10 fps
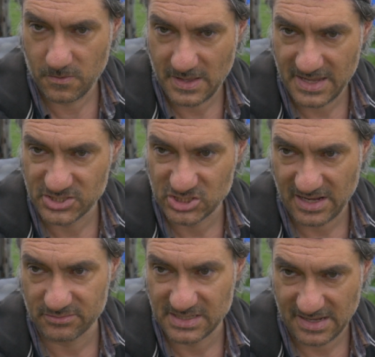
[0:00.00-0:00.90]
their
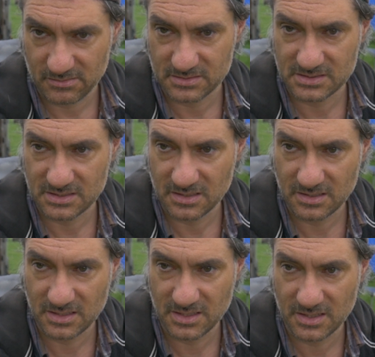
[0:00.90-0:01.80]
shout-outs
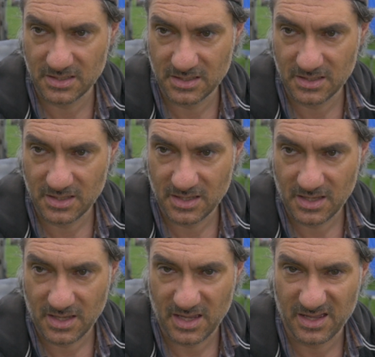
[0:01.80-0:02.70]

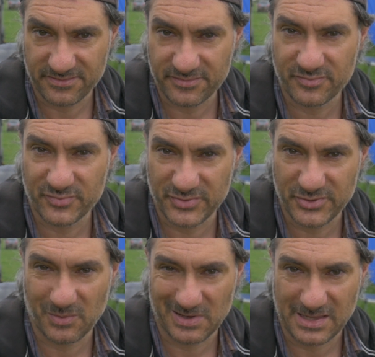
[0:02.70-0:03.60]
have
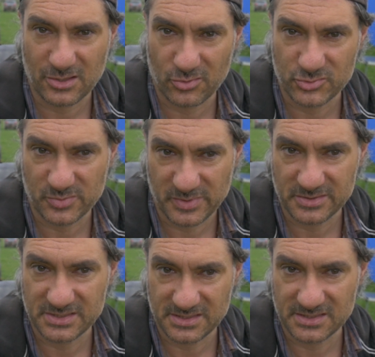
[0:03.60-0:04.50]
predominantly
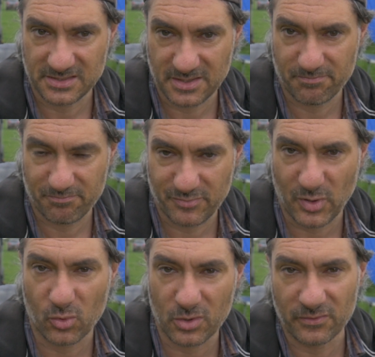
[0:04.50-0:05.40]
contributed to the
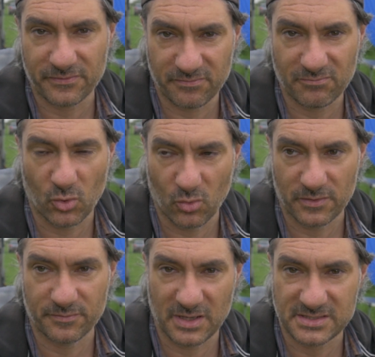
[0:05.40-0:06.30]
bulk of all
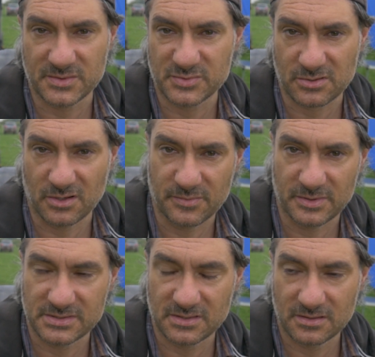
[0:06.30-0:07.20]
of my
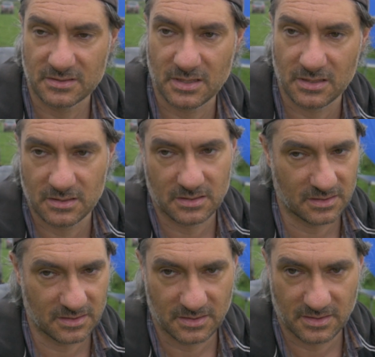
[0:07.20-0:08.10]
subscribers.
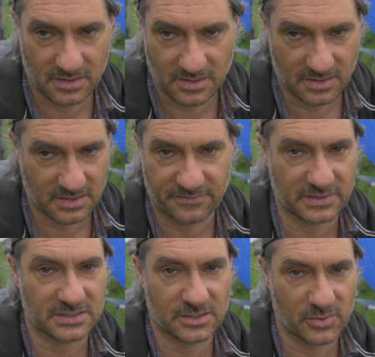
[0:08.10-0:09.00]

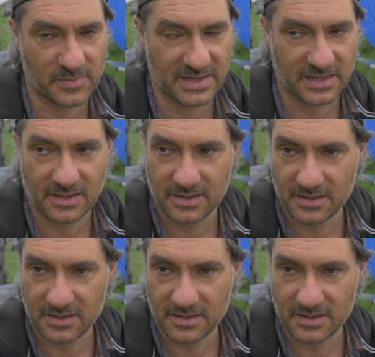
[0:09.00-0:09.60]
Nothing to do with me.